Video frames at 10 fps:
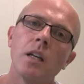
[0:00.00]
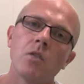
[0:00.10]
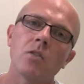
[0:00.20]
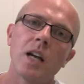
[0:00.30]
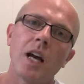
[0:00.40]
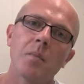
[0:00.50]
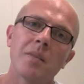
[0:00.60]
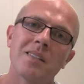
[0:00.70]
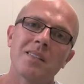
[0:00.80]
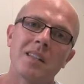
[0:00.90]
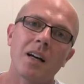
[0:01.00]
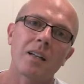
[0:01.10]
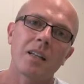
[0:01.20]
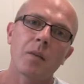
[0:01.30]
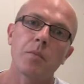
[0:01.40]

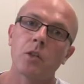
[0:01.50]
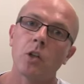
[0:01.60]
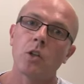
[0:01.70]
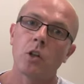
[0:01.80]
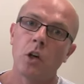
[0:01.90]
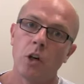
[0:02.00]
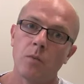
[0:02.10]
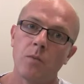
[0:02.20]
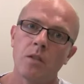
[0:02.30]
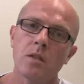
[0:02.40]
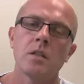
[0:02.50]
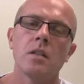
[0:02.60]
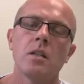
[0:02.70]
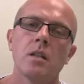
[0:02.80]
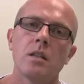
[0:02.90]
InnotribeStartup.com
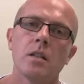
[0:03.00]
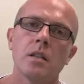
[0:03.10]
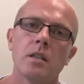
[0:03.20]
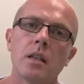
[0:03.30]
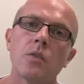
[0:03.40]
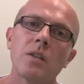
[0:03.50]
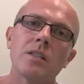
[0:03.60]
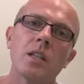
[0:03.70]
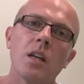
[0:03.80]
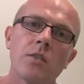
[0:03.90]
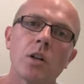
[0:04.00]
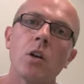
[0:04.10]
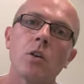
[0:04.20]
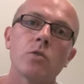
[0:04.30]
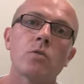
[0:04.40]
that received
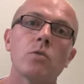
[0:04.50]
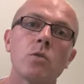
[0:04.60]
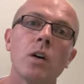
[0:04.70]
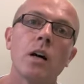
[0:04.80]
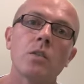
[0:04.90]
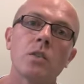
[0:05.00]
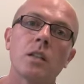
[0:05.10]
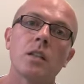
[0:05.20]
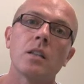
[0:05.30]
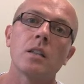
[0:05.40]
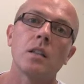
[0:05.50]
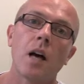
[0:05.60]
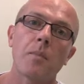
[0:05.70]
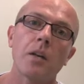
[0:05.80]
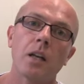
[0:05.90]
close to 200
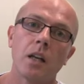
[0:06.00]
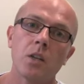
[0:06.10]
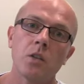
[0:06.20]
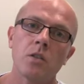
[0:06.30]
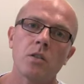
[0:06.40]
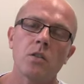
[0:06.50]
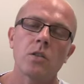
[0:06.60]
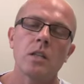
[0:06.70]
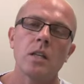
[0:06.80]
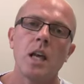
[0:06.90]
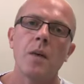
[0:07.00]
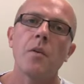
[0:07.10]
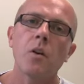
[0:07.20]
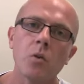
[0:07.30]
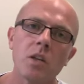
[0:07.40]
applications,
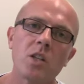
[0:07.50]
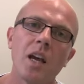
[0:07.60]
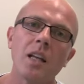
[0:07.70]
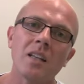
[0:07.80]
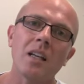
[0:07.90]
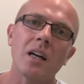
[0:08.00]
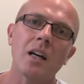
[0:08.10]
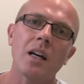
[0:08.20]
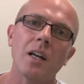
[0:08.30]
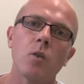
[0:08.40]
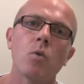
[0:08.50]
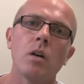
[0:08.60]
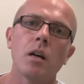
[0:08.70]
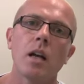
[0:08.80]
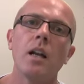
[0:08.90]
among which 89
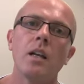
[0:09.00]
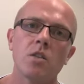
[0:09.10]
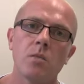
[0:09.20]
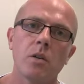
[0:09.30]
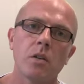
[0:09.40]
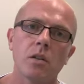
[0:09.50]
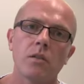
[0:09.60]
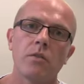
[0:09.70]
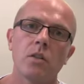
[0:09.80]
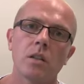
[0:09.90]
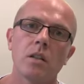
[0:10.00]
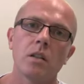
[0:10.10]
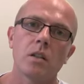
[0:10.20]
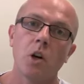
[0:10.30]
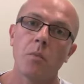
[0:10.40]
were eligible for
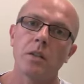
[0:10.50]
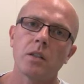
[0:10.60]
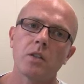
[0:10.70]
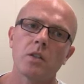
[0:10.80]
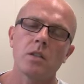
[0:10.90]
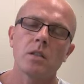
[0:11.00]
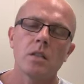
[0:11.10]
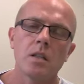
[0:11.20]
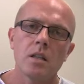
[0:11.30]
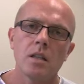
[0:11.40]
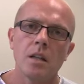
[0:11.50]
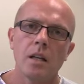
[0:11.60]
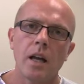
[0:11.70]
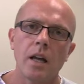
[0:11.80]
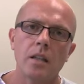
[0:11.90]
the competition.
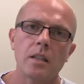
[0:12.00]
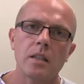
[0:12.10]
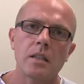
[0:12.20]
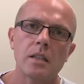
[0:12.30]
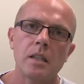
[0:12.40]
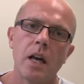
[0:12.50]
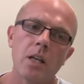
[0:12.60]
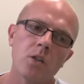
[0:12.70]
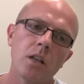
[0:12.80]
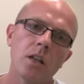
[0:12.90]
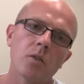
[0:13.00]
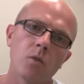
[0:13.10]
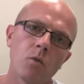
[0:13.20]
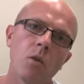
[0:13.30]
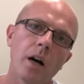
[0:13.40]
And
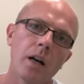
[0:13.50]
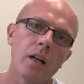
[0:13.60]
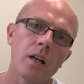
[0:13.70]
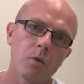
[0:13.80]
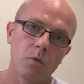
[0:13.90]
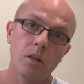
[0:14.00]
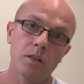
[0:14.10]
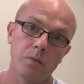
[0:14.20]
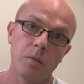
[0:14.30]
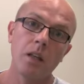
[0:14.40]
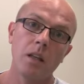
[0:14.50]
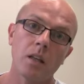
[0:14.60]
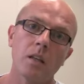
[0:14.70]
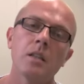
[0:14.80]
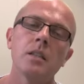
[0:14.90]
actually, while we'll speak,